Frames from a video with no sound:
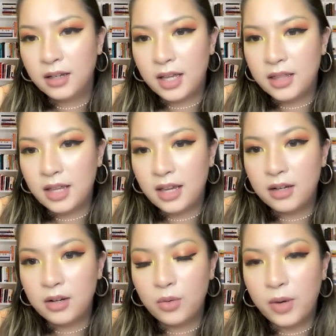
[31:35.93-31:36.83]
And
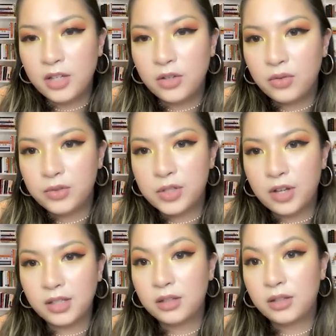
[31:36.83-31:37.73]
then when you've
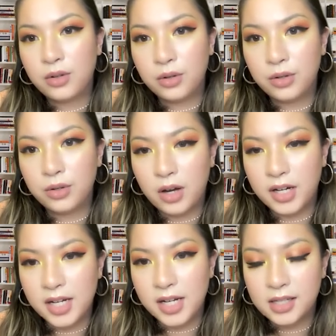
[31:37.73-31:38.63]
started to grow your
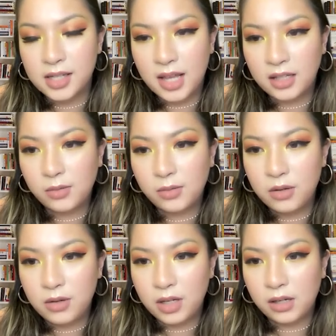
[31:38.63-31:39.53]
audience, that's
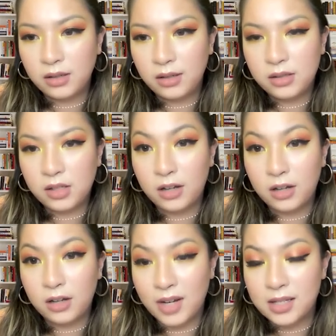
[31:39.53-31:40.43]
when you can
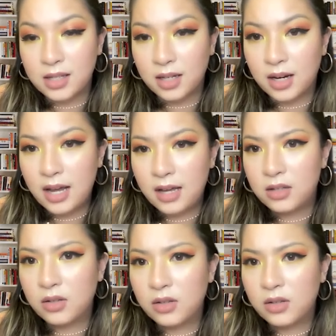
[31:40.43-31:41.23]
start investing in ads.